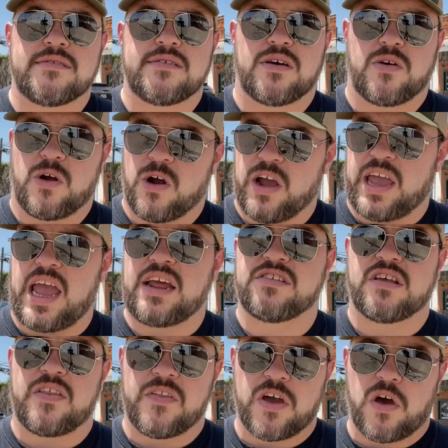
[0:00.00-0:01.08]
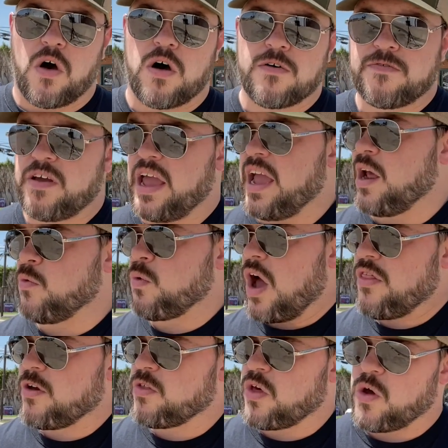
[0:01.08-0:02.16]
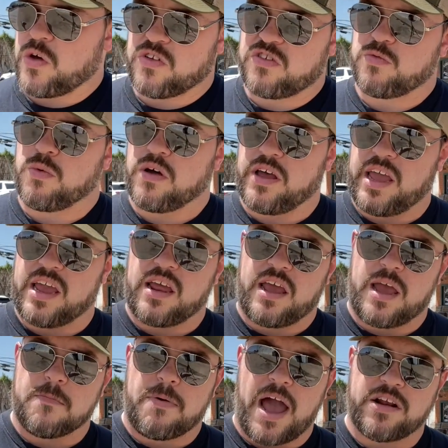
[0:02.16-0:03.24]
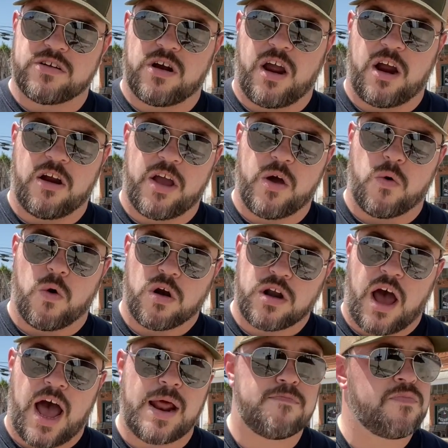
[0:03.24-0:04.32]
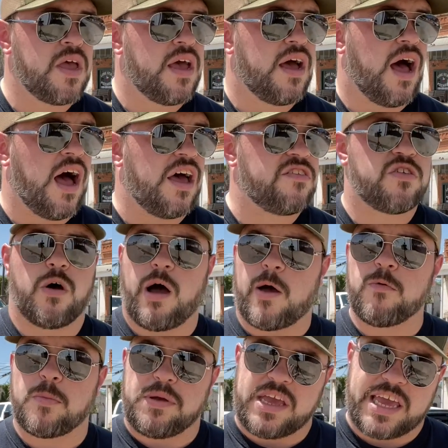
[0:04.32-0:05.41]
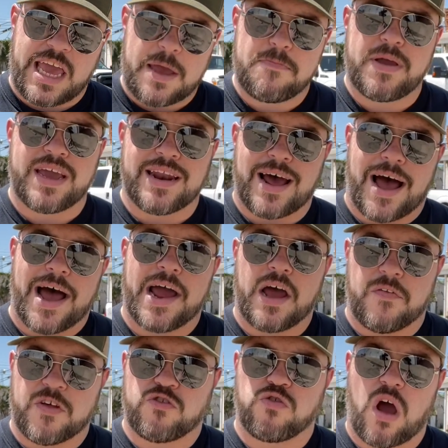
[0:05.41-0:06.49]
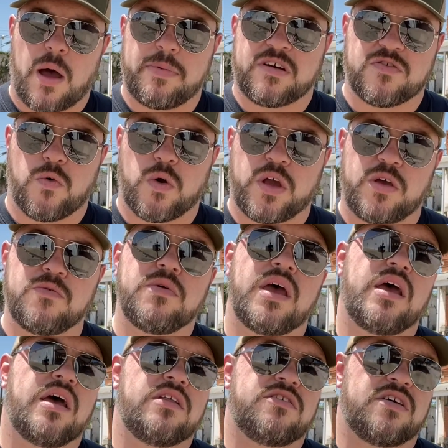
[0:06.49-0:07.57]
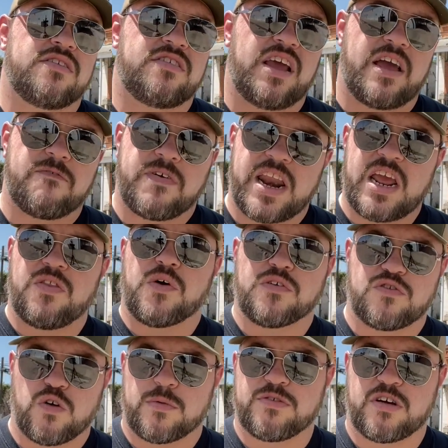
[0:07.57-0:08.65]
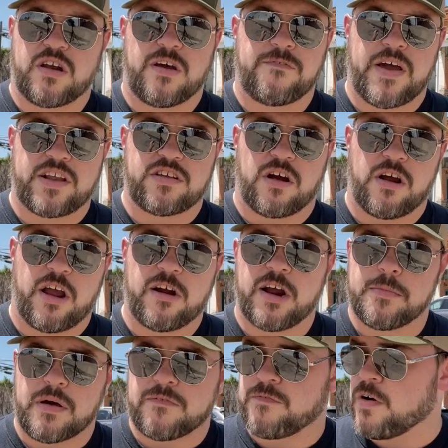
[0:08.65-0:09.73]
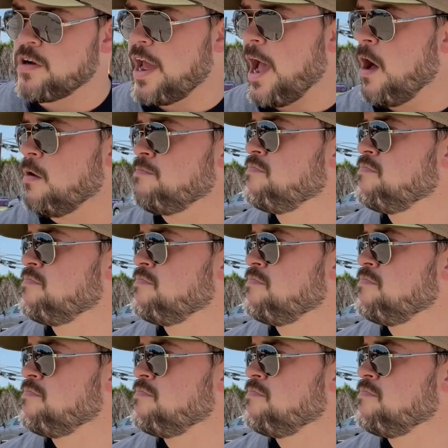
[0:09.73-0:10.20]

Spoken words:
hurricanes in the Gulf and whether those will impact our area or not. So I will be keeping an eye on the tropics for you to see if any of those storms are going to affect our area. But for now,